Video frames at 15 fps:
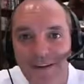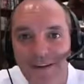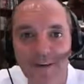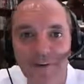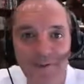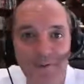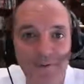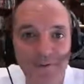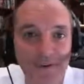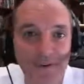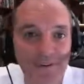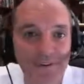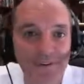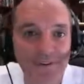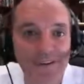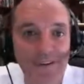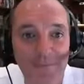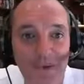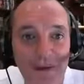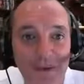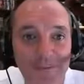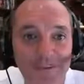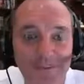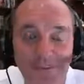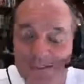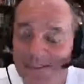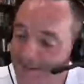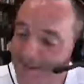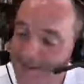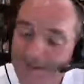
over the phone and say the map does this,